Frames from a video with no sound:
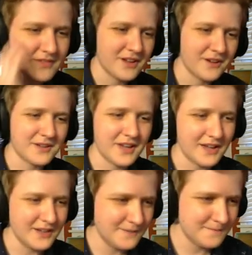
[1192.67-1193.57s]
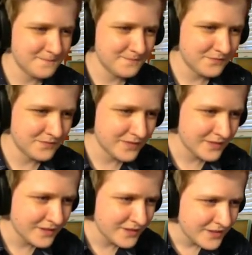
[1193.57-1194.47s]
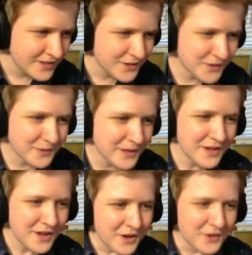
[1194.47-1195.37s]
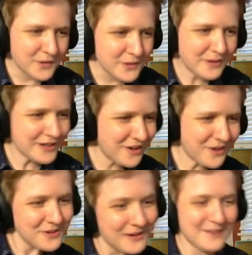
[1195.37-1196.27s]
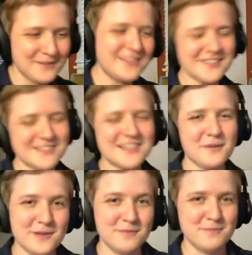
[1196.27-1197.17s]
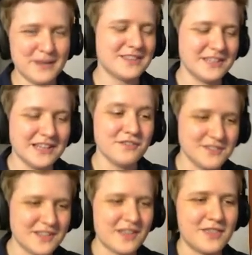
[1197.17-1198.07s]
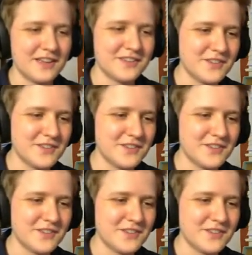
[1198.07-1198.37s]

Okay. Who do we who do we want to go to? I, this is how we pick the levels, I think.